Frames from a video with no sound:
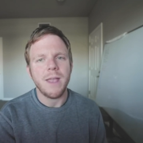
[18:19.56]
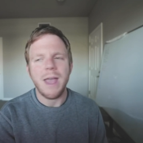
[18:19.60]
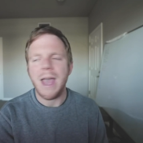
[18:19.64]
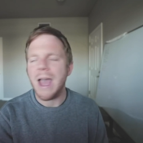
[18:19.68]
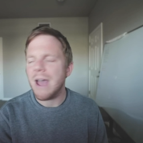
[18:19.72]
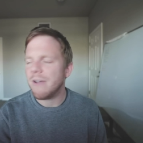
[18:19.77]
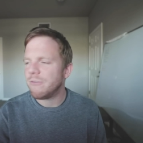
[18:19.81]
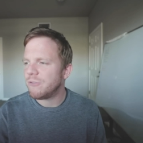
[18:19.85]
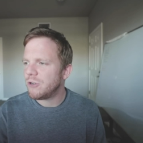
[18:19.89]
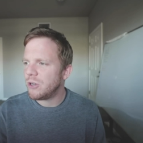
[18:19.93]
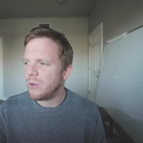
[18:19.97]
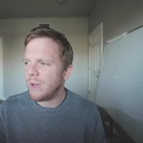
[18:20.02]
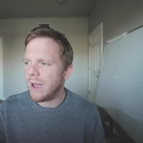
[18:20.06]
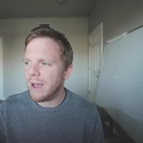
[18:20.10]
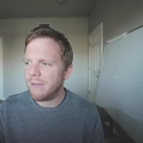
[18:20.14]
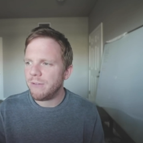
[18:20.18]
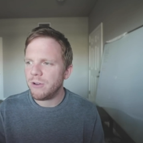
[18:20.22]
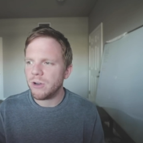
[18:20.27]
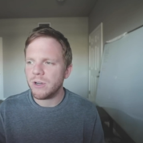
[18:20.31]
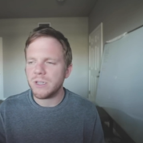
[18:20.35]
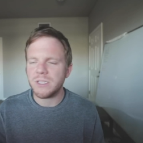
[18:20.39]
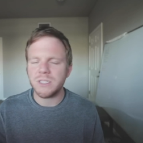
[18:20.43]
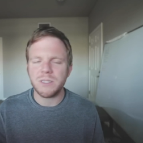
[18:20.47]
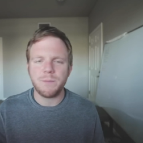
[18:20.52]
After you
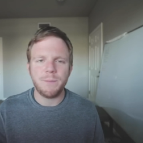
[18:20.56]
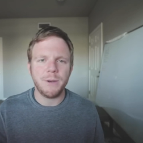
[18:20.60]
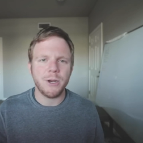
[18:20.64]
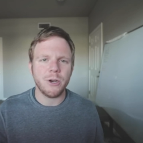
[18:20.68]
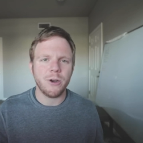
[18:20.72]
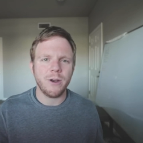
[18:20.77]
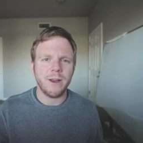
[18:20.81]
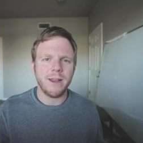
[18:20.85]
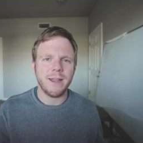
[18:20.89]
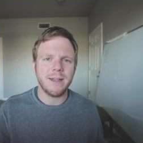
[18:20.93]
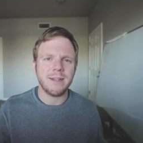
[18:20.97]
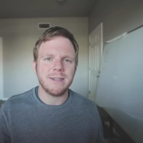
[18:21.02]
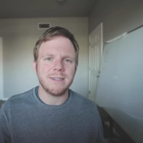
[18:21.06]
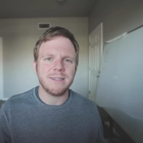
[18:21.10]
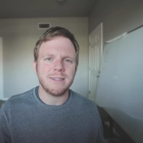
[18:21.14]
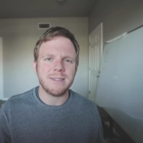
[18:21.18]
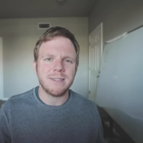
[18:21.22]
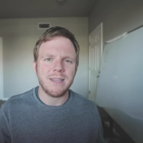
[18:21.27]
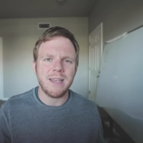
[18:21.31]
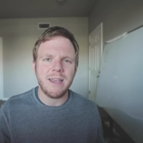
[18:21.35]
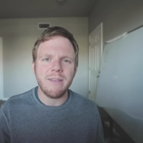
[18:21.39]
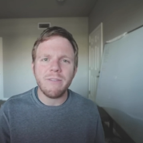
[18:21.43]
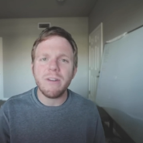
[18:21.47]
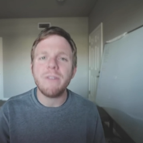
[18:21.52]
have your
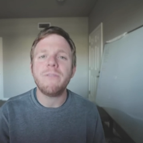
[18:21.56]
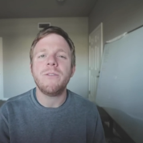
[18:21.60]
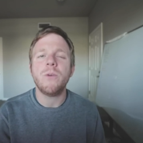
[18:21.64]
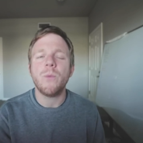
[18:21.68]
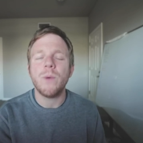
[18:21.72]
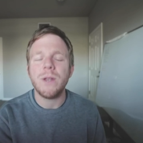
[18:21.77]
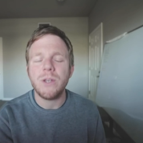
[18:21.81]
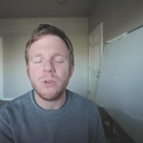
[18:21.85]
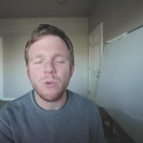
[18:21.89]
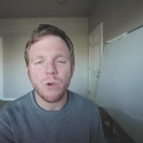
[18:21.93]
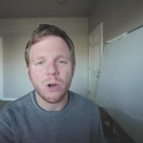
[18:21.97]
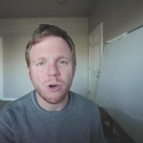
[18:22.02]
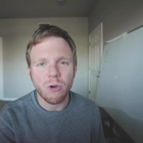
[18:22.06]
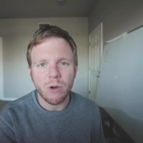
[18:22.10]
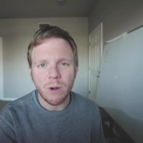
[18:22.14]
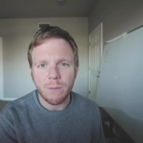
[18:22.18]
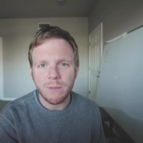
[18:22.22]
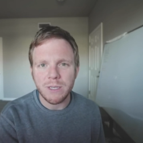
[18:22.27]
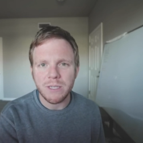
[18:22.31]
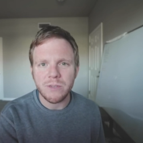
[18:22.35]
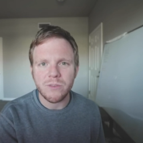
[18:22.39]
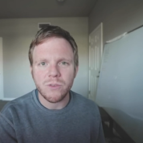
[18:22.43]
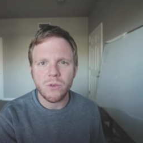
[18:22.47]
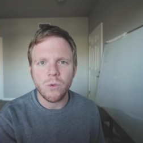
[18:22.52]
experience, even if you went to a
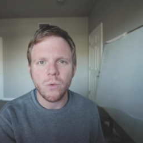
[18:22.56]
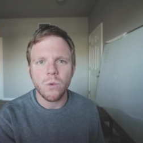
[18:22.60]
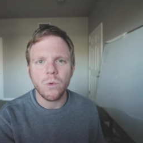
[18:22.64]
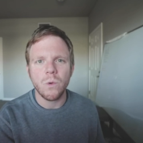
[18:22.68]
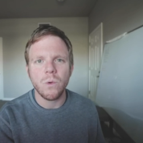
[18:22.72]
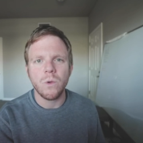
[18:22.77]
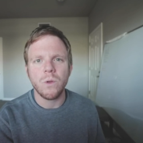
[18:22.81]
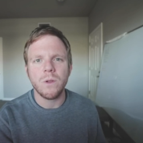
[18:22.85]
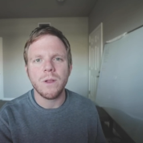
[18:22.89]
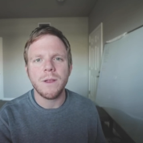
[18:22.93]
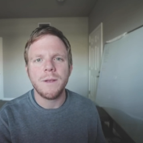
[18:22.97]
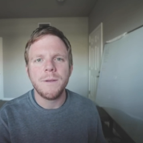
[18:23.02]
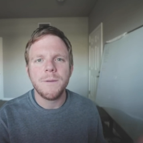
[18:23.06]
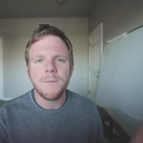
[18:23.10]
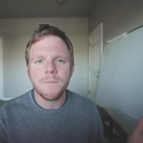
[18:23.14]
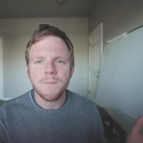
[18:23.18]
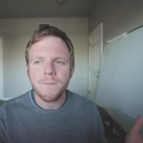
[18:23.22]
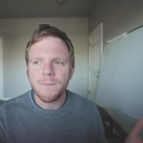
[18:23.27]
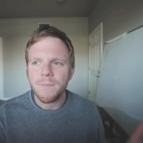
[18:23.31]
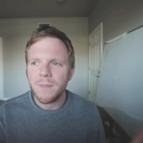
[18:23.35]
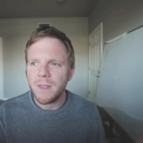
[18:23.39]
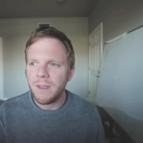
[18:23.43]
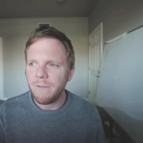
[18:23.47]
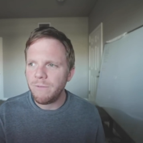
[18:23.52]
crummy school,
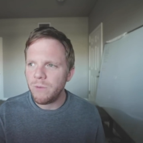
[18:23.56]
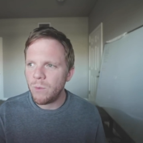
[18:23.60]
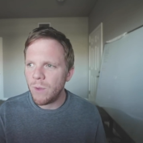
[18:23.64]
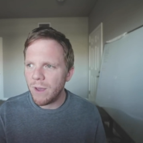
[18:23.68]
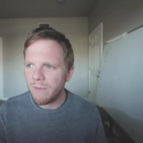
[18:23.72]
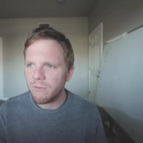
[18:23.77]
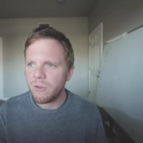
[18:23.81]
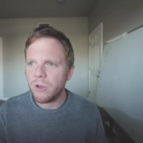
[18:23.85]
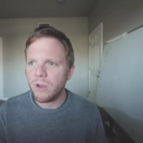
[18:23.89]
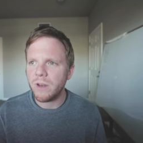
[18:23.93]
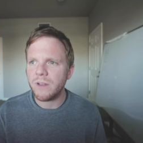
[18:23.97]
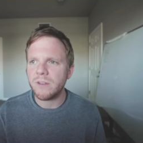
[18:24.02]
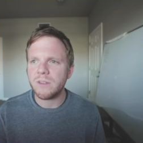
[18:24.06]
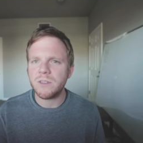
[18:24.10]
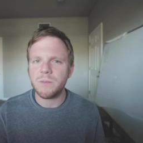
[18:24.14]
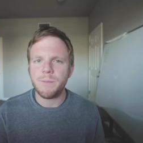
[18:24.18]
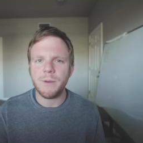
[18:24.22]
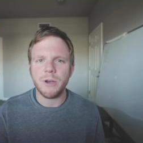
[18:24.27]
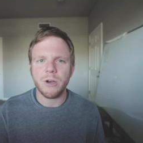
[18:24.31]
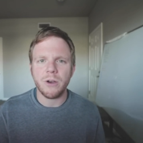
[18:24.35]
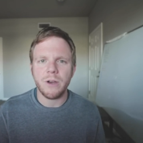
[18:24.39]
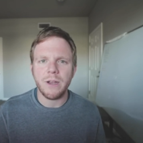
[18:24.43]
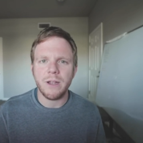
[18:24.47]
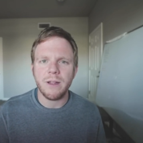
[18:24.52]
if you have good
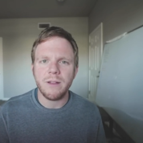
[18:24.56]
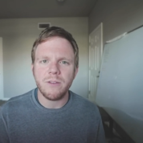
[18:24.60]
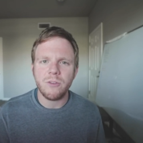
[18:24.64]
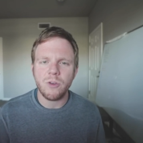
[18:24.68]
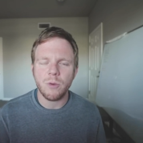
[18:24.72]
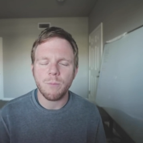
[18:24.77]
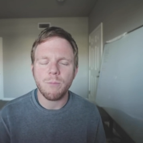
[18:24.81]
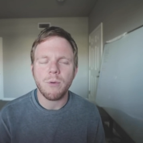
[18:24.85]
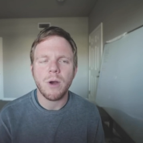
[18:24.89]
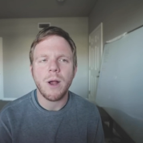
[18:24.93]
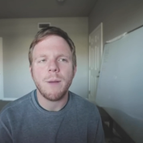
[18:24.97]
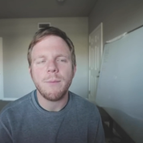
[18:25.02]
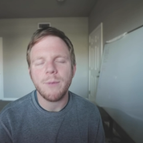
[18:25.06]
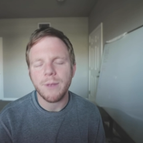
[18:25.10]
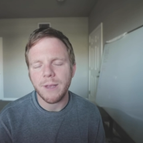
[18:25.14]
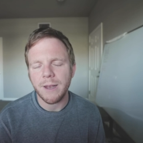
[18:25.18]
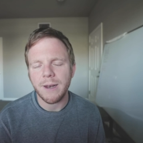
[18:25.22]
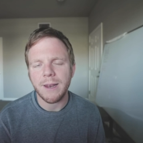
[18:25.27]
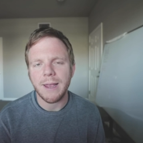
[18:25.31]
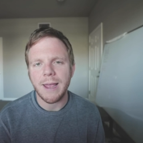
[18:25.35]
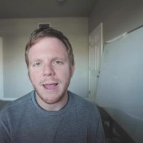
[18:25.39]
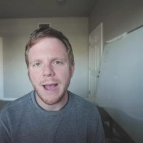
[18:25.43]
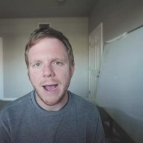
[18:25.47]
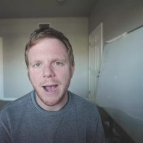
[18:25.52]
experience, you're probably
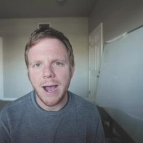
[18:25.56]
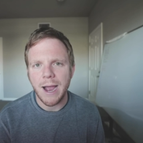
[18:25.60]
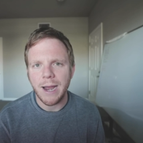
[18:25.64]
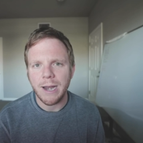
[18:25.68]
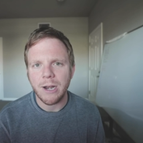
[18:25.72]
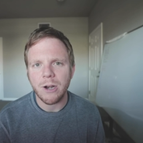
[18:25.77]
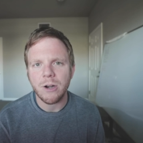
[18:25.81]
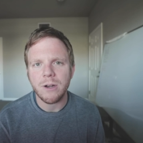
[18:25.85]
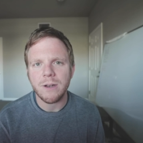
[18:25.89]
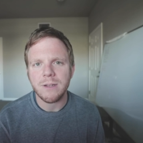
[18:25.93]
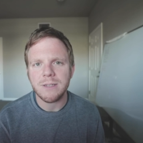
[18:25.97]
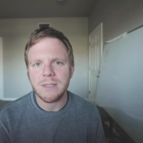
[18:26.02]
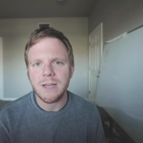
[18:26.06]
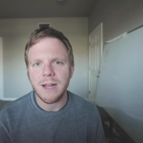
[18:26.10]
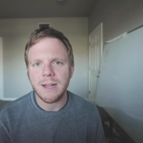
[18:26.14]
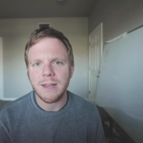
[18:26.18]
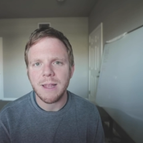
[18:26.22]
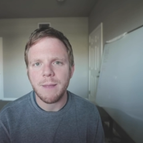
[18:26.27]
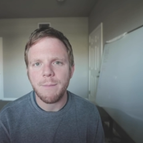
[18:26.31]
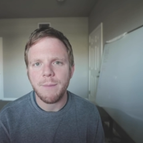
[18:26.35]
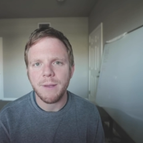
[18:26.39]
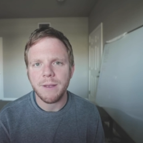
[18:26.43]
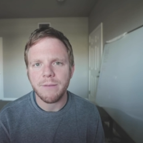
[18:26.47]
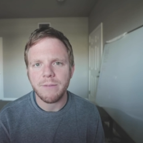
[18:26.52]
gonna get hired. It's not
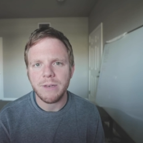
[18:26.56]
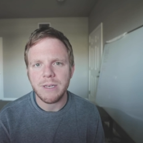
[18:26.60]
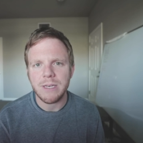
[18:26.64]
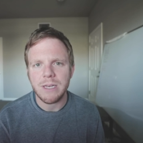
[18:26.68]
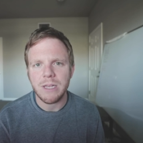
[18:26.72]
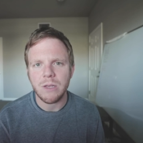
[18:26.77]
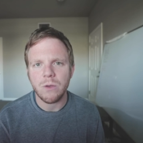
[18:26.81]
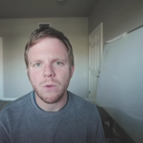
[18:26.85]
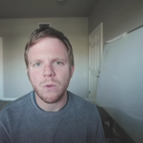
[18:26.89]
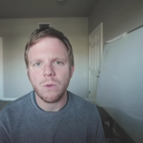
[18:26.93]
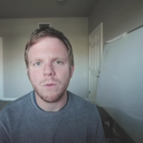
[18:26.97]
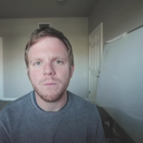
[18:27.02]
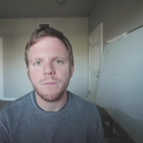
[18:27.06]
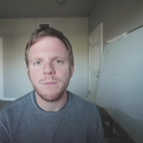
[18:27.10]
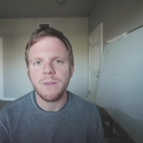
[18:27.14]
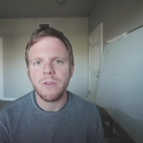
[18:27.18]
that big of a deal.